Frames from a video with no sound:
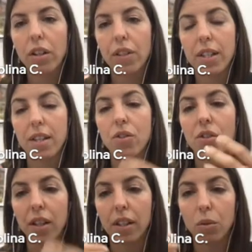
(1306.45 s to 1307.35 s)
if it's
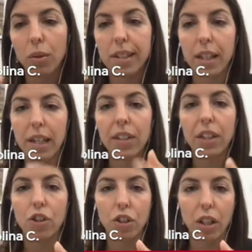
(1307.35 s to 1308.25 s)
associated with a
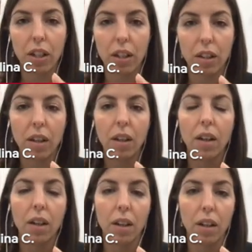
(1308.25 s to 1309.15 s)
gravitational
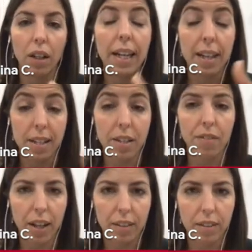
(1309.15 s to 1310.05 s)
lens
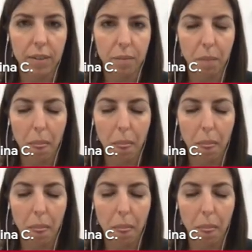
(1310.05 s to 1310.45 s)
event.